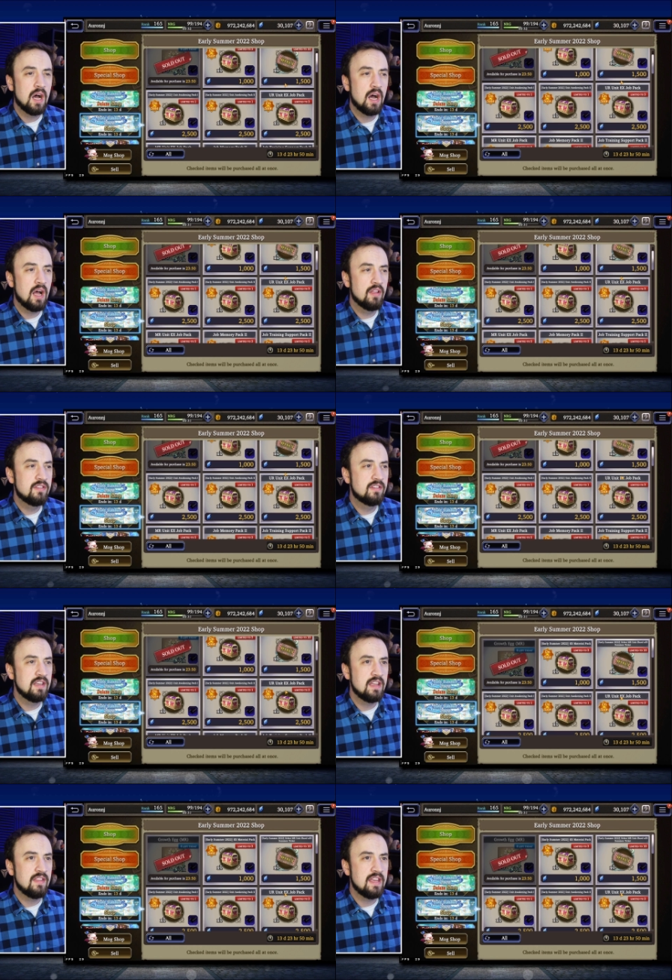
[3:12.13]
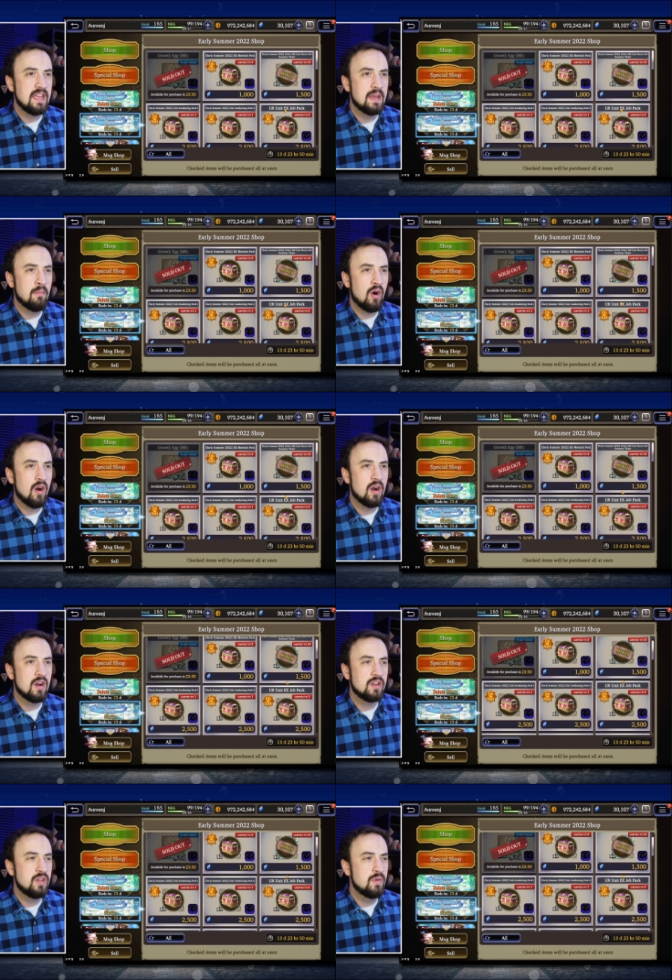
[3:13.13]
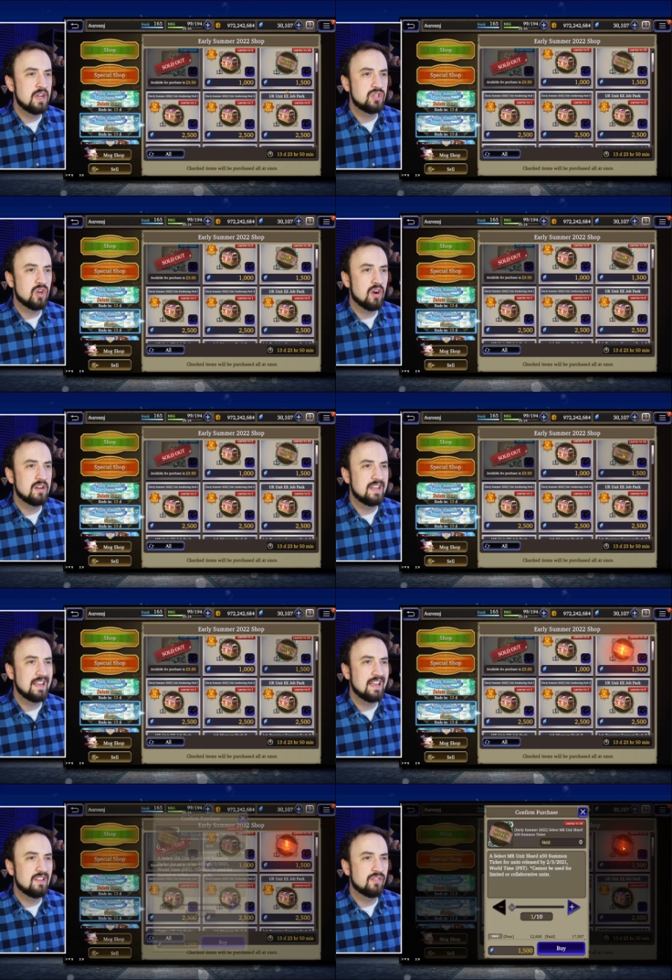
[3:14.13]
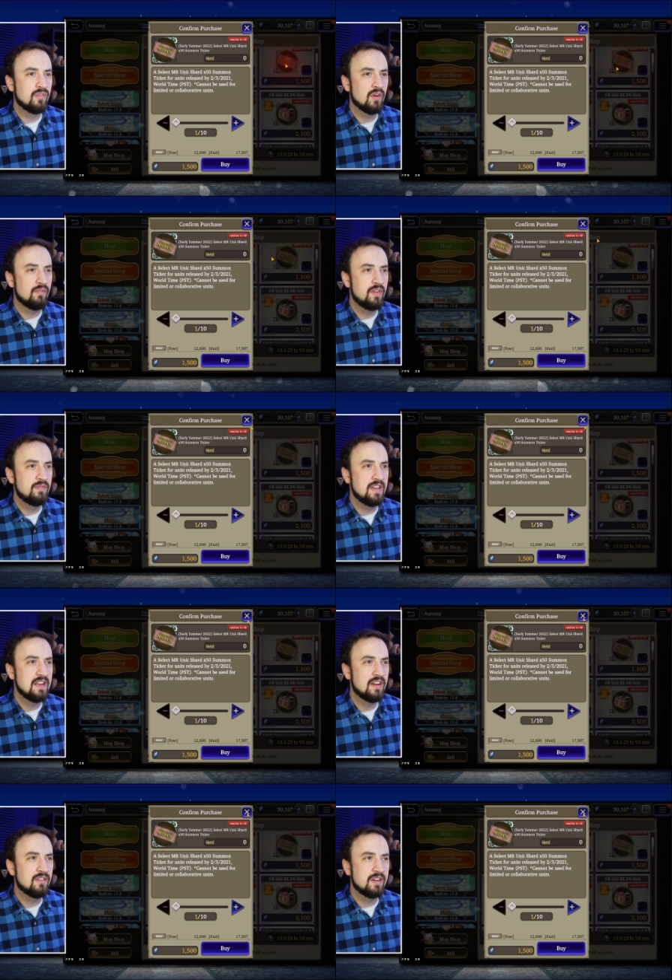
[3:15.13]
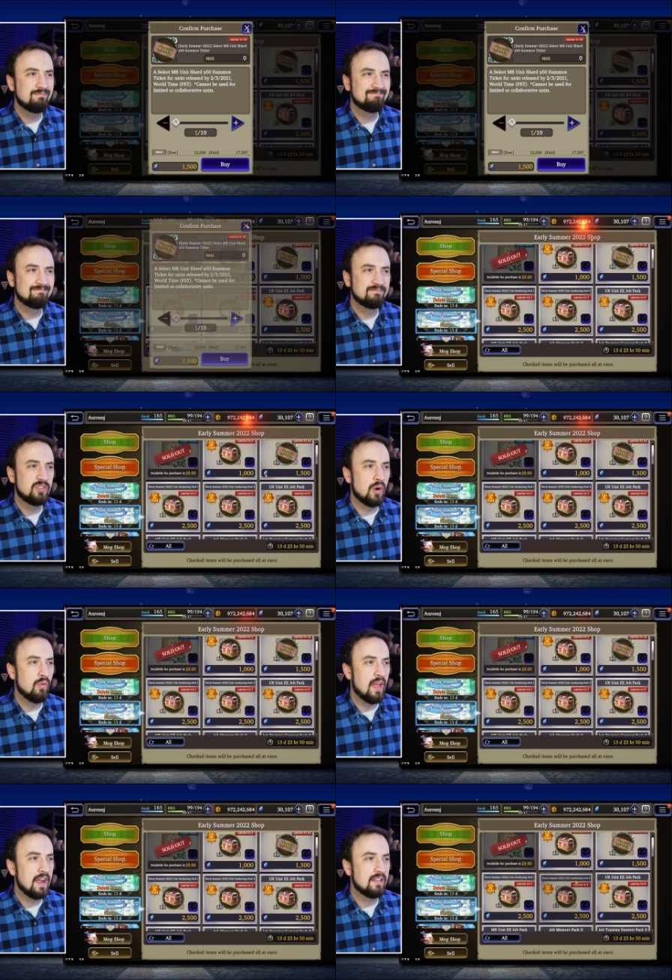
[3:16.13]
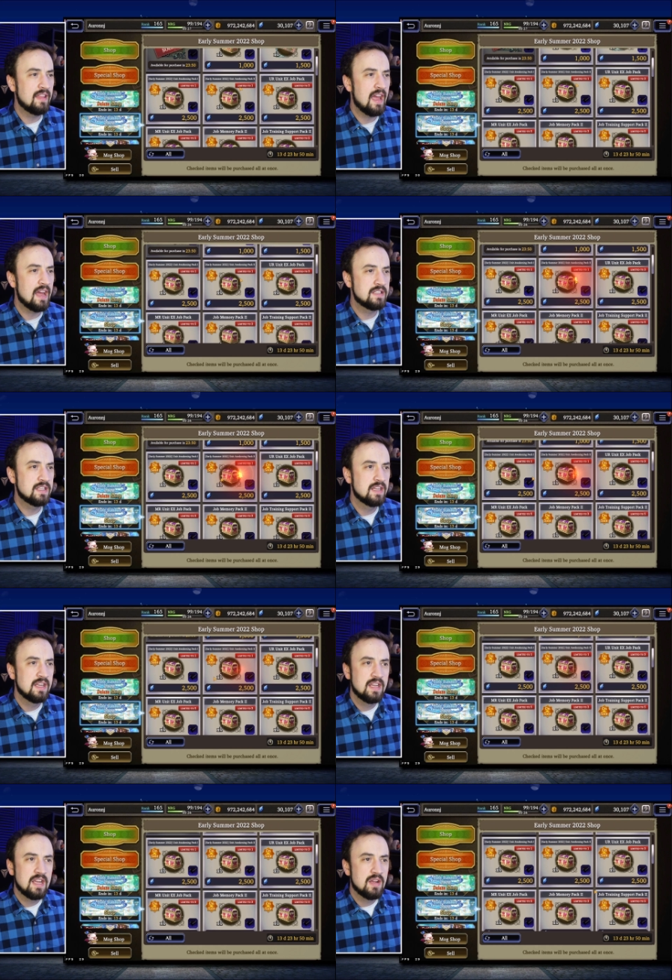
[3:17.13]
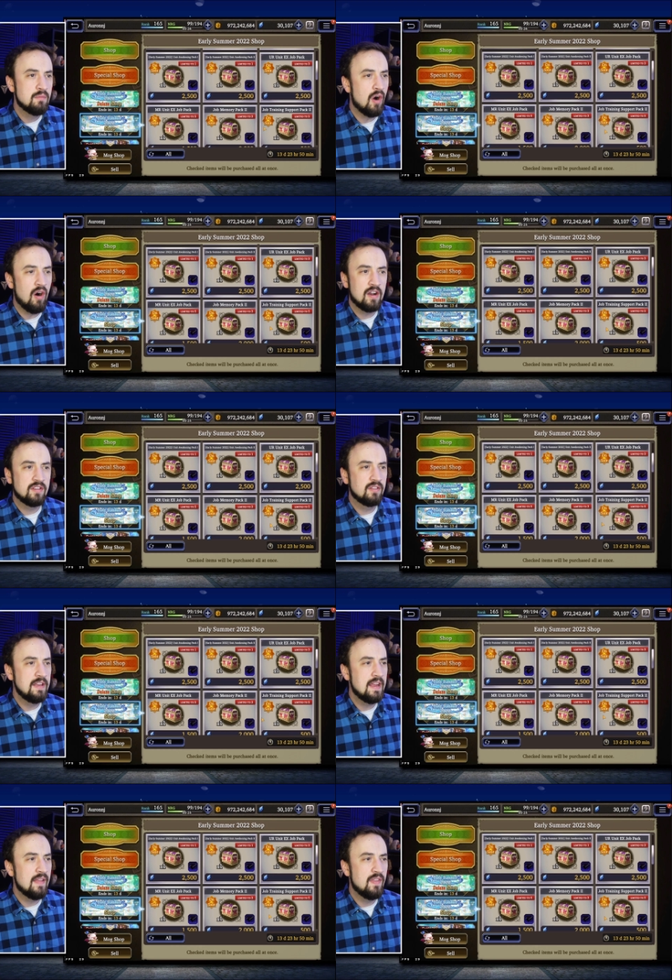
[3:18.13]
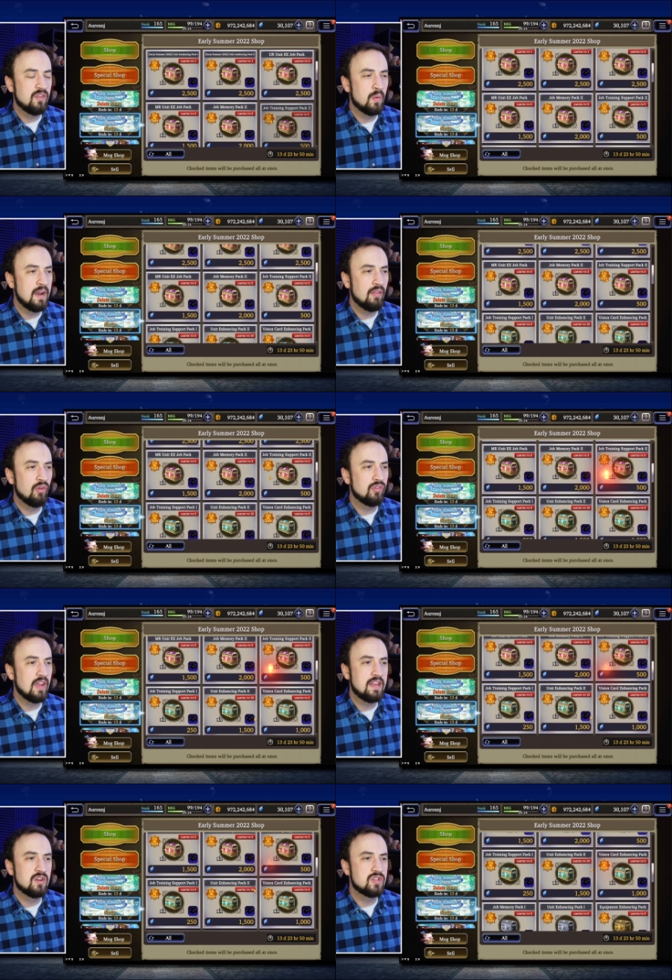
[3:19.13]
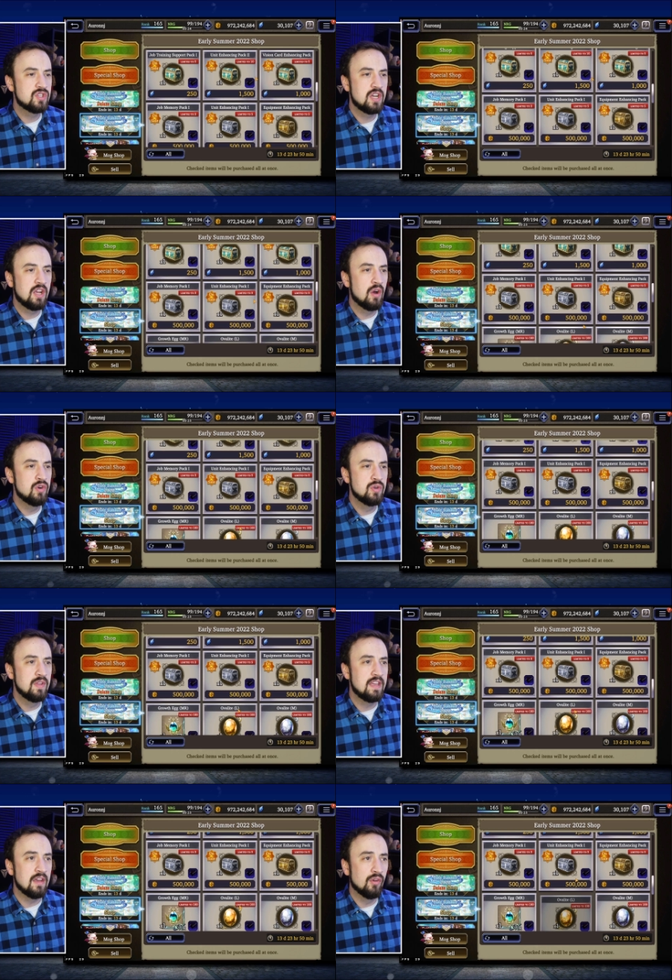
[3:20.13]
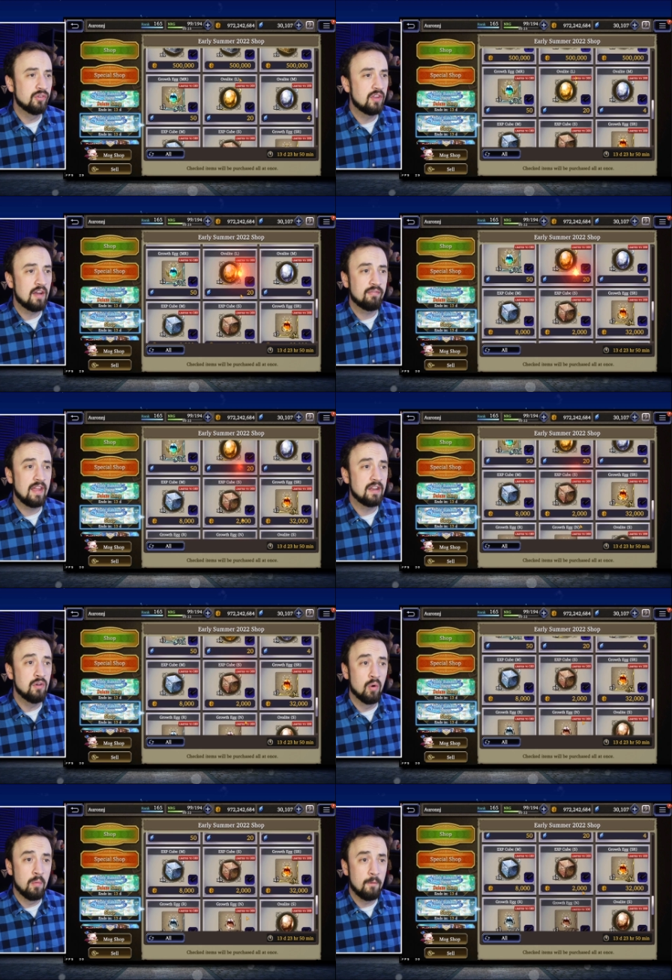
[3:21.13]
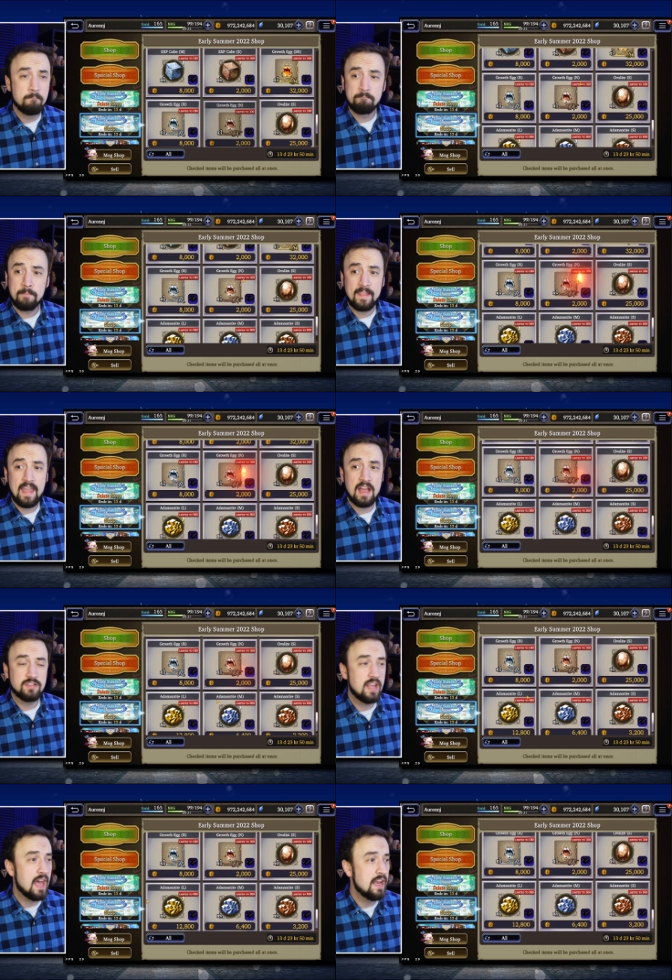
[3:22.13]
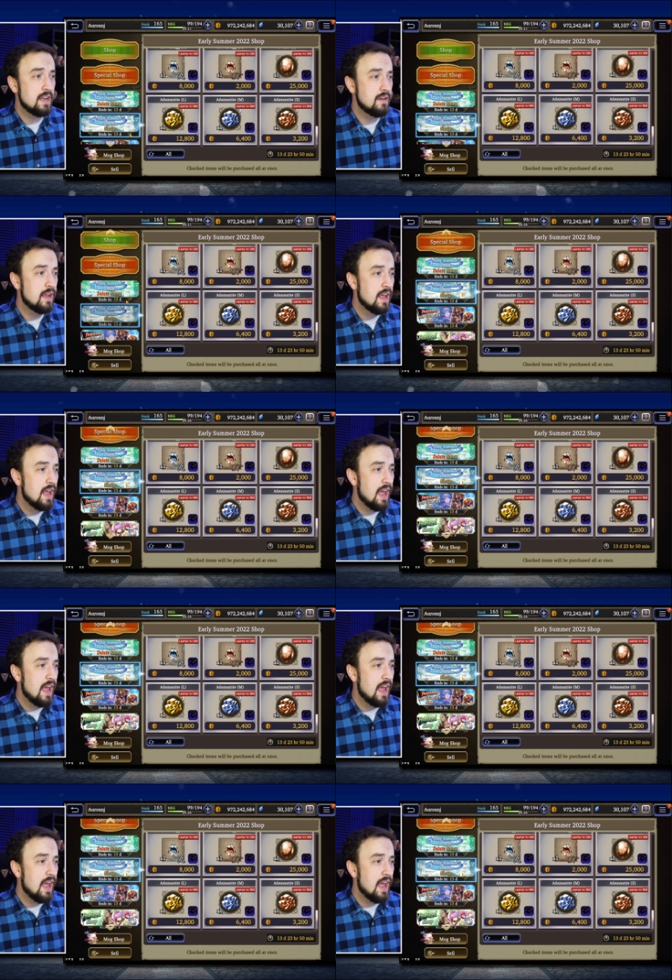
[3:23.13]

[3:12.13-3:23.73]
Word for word: Uh, let's see, the MR unit shard tickets for a 1500, mm, don't like that. Honestly, in this one, it looks like you're just going to go do the gil stuff like normal, cash that in.